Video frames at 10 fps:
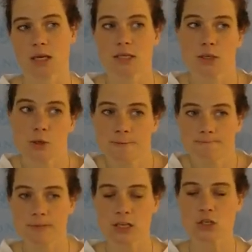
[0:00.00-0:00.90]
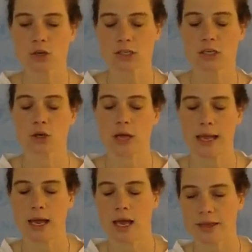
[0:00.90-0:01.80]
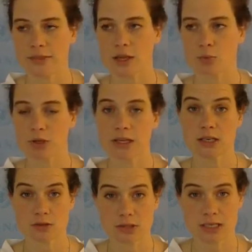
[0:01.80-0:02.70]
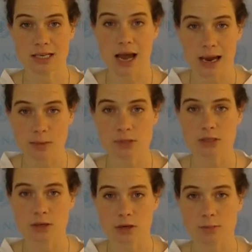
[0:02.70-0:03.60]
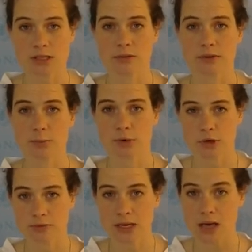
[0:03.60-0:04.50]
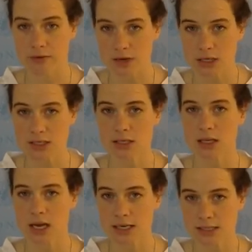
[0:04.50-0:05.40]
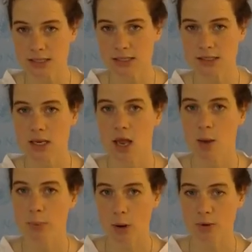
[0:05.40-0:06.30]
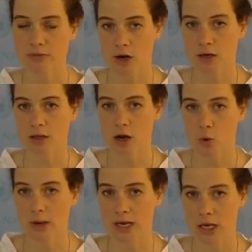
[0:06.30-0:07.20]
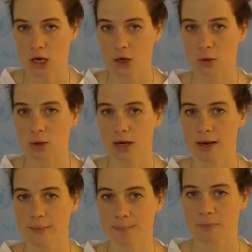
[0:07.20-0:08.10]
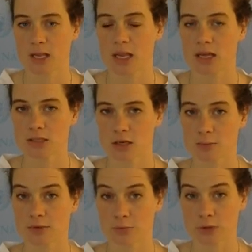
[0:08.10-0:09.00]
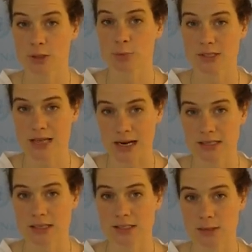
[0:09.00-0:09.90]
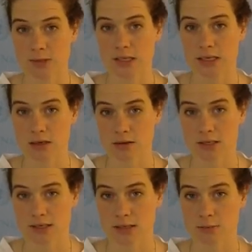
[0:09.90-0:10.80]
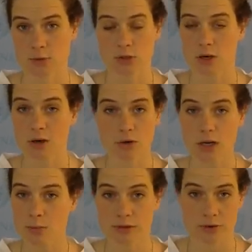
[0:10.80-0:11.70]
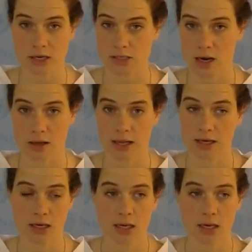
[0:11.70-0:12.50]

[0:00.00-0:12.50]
so in short, you know, I think really interesting times in terms of improving governance on the high seas, but we've got a long way to go um, in terms of really protecting deep sea ecosystems, which are incredibly fragile and,